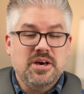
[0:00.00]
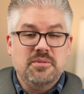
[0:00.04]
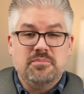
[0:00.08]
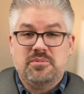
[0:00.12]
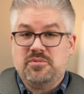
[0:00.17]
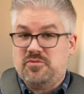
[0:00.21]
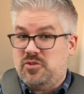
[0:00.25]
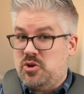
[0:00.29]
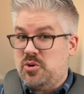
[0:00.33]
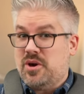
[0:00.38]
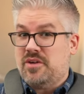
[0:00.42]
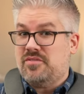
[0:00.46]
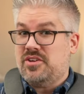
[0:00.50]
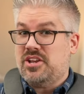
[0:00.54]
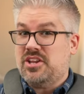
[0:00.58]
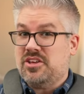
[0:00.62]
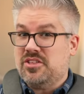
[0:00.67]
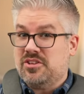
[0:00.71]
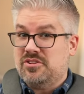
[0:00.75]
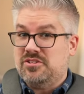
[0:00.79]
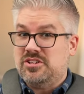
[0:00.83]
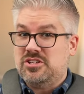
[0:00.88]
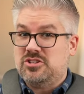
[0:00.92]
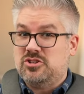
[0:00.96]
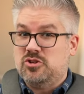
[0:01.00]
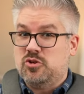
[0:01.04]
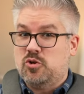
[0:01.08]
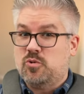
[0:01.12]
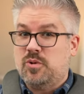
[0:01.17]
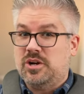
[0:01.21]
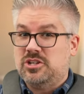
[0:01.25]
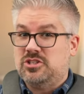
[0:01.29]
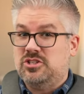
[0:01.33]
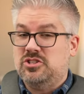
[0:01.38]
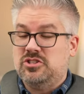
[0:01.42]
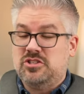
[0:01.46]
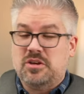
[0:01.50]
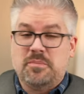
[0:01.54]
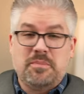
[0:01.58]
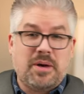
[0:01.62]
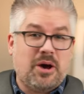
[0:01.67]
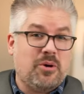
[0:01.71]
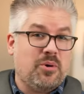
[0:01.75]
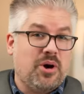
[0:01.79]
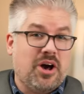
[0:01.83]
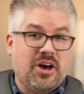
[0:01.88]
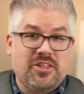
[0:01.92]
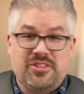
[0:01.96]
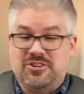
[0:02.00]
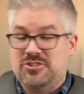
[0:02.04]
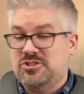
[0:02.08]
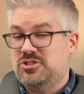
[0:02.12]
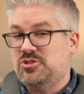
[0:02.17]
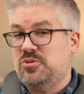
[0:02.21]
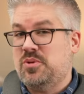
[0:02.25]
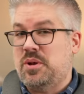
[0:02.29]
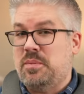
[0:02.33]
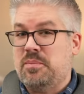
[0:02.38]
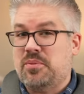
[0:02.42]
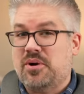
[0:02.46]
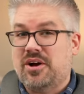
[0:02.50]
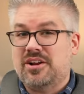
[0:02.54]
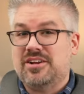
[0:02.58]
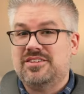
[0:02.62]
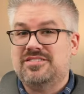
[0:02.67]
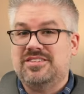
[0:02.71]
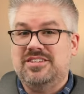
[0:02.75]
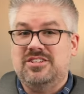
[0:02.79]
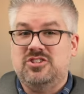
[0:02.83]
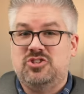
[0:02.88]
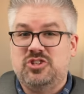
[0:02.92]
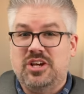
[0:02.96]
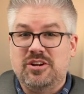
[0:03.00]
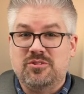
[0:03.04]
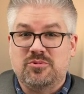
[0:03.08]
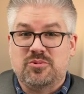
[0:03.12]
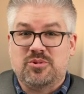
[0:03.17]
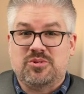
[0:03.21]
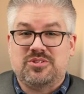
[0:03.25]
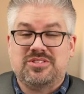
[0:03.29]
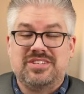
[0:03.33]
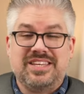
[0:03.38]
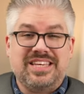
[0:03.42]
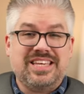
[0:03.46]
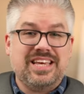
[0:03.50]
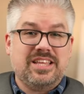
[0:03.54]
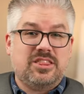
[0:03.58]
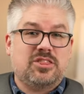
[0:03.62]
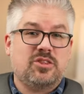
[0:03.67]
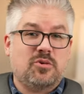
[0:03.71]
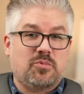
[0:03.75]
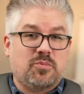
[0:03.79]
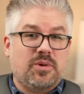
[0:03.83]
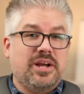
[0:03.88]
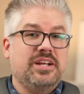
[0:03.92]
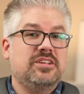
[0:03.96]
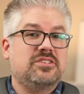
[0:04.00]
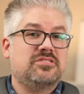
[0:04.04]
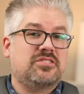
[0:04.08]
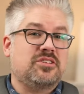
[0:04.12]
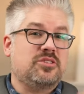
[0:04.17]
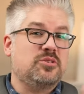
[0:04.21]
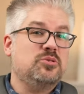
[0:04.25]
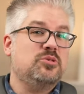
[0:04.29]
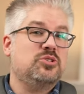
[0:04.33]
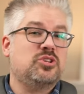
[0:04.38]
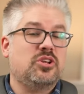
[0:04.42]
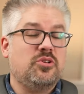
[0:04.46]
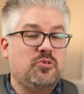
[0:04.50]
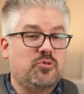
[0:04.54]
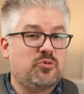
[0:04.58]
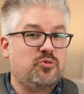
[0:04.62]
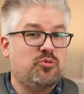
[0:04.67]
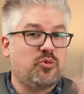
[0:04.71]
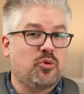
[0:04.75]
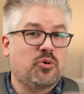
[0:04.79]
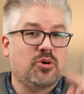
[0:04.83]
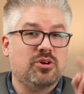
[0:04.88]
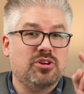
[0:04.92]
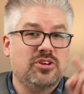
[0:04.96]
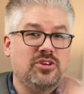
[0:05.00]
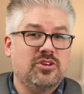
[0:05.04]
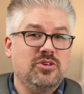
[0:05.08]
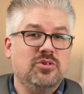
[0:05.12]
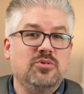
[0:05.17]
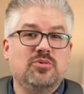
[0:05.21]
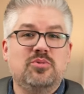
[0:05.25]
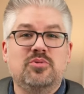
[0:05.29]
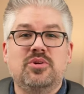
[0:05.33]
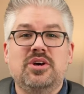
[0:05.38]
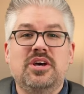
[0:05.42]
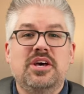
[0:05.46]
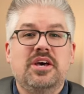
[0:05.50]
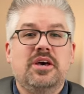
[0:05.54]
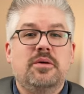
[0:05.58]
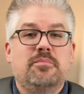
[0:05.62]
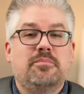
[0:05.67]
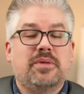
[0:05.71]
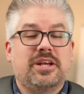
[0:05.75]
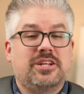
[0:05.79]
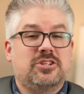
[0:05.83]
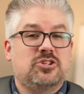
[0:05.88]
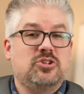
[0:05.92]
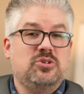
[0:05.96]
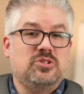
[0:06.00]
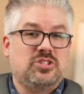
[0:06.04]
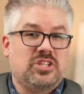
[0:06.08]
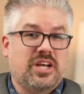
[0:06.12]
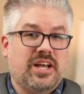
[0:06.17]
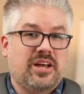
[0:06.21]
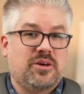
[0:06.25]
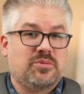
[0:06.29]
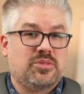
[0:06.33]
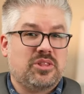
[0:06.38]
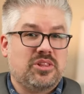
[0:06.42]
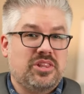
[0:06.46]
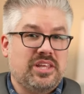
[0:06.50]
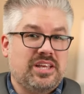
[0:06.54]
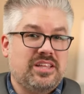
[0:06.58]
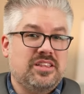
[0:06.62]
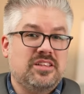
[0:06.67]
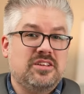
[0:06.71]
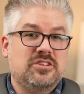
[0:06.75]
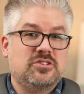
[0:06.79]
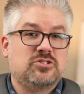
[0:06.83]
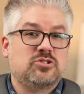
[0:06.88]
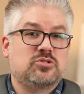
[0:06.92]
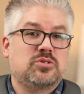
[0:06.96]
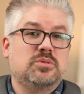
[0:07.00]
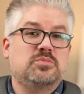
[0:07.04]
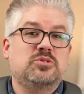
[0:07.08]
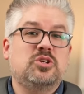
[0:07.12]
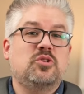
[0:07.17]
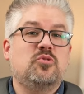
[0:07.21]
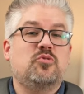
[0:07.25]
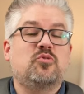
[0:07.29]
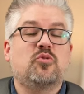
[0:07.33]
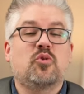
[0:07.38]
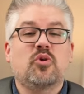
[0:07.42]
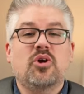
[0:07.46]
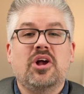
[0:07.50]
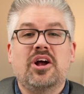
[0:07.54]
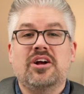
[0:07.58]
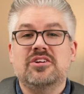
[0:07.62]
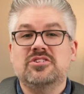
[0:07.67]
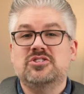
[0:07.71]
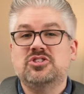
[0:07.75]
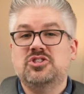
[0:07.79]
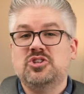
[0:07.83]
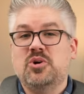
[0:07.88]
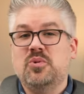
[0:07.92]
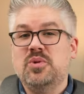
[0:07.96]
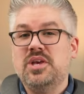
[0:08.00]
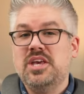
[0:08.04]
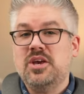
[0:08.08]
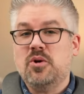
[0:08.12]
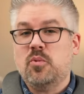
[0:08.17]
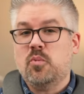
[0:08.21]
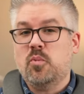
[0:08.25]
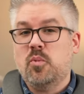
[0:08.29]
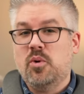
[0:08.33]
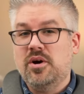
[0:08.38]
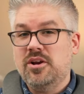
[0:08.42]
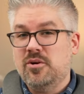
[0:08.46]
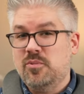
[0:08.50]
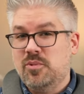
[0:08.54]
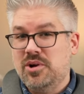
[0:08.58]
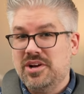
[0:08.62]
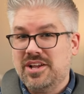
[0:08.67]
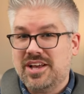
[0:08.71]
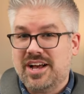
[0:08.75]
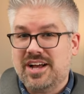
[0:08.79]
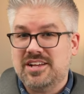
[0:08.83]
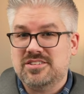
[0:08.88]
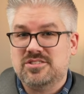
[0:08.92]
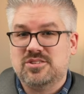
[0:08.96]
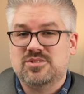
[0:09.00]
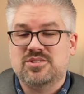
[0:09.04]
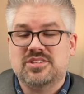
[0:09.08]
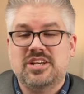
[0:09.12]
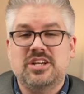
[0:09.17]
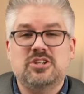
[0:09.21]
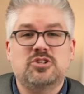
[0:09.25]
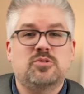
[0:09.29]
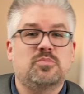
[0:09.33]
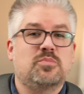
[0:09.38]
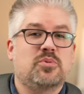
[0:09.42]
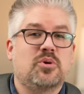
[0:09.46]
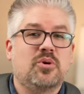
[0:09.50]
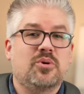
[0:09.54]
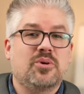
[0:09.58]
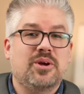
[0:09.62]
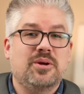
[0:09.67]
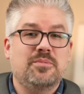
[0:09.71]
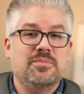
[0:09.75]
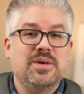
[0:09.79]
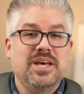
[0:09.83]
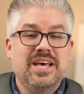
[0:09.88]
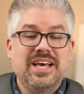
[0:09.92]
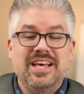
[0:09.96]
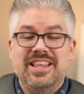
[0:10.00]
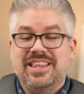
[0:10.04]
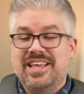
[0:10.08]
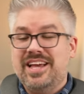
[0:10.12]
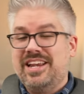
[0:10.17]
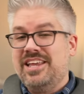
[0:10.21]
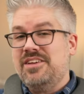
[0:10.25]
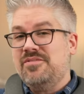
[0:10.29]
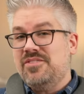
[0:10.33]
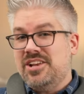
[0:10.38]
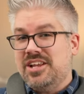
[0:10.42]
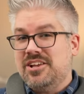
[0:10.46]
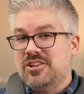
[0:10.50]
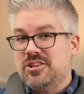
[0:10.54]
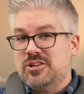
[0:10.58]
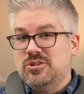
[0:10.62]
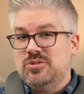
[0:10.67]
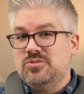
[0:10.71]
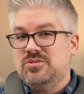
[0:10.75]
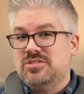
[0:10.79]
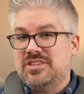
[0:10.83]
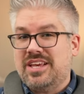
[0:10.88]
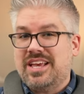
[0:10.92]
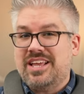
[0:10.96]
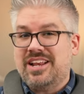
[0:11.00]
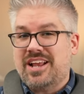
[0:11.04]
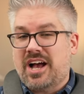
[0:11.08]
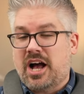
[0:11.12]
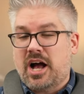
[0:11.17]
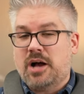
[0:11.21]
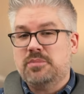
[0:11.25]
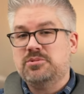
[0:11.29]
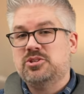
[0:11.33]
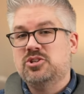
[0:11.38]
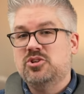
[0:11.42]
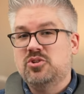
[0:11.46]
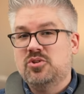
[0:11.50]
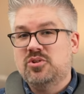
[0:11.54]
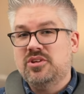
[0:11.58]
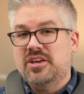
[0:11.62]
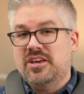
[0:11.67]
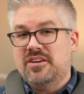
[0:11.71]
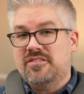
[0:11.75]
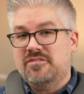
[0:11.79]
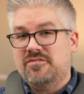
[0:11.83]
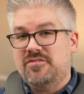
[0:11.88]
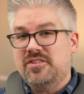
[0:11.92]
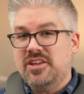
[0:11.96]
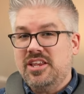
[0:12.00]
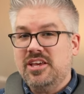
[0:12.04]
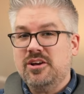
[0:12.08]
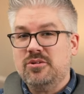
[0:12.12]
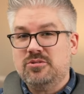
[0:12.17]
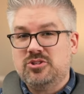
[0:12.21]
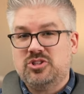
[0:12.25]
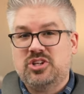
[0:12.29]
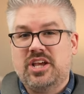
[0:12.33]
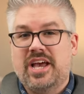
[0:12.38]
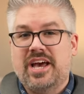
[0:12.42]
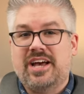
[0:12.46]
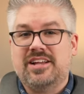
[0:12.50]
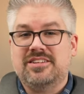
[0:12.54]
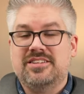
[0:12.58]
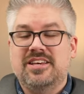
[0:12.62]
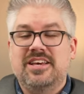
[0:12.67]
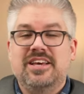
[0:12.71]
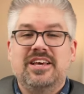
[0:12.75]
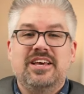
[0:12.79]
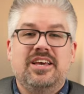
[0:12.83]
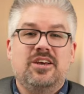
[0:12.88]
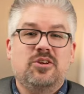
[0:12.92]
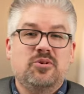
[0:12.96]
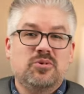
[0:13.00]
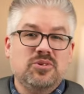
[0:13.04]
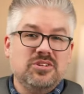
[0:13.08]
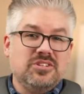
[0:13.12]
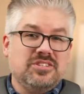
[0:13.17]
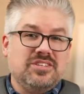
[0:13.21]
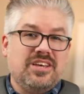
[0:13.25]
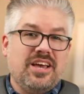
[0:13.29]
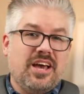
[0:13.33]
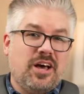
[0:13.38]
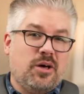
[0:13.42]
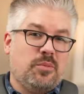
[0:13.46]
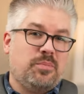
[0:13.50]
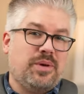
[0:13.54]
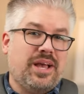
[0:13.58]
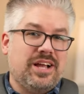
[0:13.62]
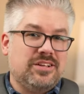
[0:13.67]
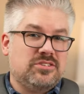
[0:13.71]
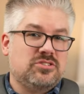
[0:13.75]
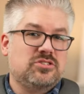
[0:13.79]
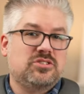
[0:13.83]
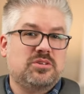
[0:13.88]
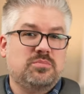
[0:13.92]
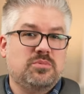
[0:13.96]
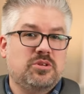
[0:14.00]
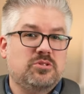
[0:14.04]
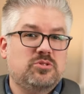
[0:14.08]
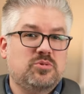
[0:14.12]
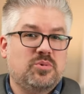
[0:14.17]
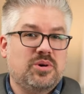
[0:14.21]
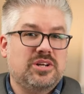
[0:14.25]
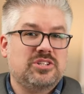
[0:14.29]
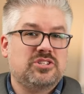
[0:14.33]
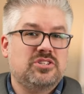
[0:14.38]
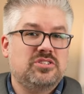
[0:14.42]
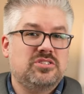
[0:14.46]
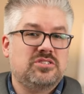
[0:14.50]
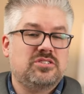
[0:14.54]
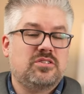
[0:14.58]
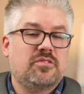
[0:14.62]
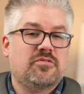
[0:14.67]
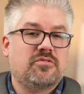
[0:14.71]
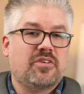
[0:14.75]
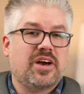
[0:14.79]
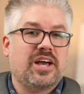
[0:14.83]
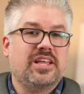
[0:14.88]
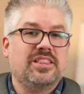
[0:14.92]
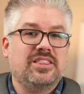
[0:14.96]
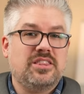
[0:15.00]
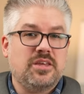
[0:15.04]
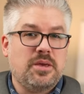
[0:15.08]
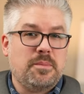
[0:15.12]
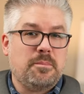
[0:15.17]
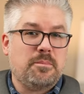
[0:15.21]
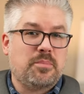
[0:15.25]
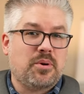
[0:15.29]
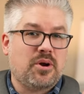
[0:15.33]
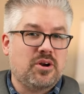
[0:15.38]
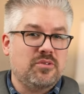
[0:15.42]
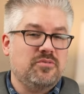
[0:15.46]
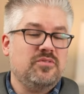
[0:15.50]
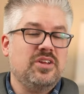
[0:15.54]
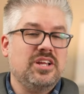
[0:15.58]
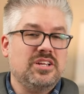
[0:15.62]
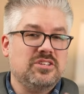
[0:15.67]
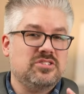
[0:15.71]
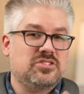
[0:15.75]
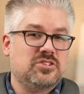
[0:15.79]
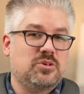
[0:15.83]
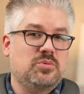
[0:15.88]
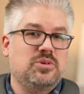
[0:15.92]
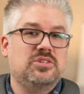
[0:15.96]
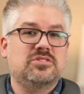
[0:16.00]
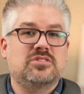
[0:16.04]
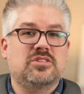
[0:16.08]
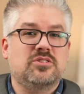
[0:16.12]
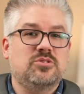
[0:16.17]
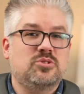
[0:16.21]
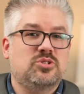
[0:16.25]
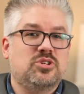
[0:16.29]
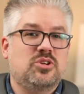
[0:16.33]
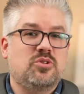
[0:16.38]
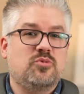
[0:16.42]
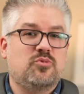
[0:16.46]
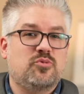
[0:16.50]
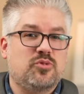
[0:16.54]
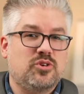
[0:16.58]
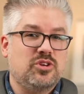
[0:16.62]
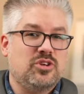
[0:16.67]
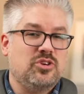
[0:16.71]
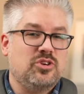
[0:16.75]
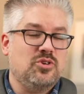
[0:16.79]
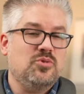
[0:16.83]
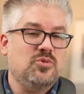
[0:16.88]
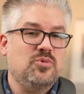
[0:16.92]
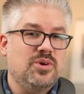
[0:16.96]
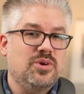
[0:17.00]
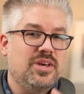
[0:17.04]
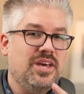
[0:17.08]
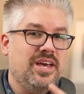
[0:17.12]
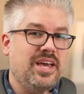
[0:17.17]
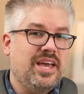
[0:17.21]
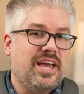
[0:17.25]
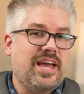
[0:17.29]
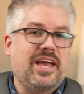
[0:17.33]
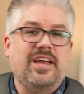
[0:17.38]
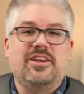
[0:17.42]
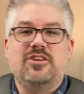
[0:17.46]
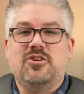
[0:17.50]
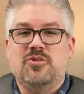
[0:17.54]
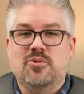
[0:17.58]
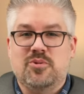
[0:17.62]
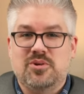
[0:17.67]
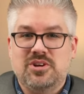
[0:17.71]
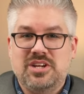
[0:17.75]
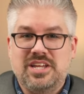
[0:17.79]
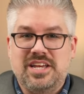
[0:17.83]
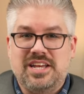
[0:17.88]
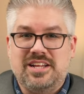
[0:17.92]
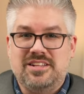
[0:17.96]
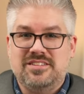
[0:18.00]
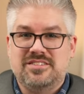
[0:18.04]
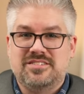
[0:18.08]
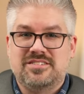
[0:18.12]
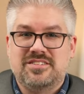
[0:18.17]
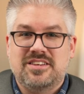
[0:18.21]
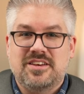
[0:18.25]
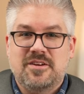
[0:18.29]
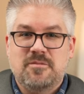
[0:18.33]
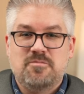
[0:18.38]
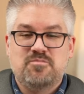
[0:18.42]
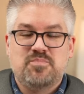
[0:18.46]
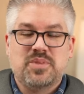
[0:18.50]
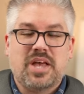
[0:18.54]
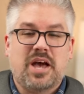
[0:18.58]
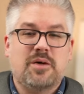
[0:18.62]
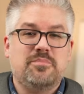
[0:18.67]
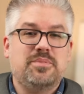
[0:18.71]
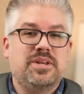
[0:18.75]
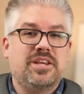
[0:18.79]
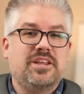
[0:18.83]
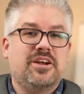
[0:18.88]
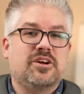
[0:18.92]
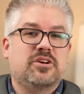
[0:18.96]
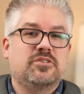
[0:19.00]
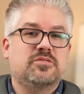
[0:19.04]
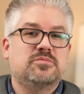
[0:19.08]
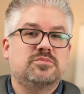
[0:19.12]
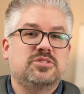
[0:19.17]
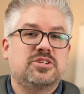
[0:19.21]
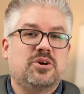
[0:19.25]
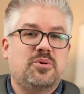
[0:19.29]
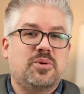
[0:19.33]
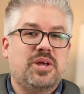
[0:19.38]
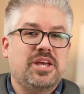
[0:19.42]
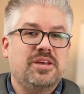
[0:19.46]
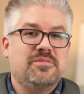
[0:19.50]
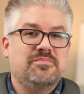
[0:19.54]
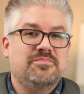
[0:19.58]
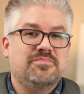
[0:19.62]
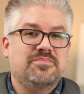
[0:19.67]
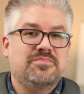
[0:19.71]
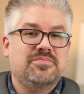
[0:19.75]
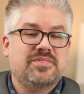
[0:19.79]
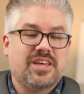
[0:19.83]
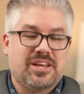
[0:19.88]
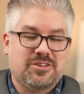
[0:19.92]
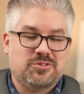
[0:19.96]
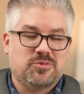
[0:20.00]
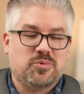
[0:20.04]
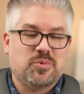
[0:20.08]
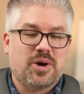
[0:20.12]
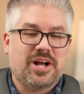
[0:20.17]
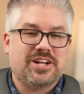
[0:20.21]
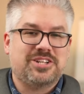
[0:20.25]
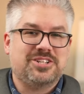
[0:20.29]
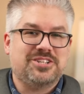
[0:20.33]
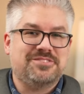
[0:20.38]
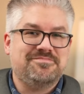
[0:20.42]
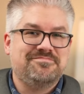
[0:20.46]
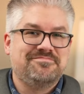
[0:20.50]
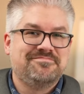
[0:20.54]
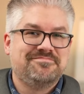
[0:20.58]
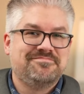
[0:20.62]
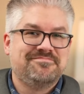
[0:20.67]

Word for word: But if you have any other additional questions about other Sony products in general to get the right solution for you, make sure you check out the link in the description for our Sony 101 consultation program that even includes an optional video chat in order to help answer some of those questions to find the perfect Sony solution for you and your needs. I've been Derek from Sony. Thanks for watching.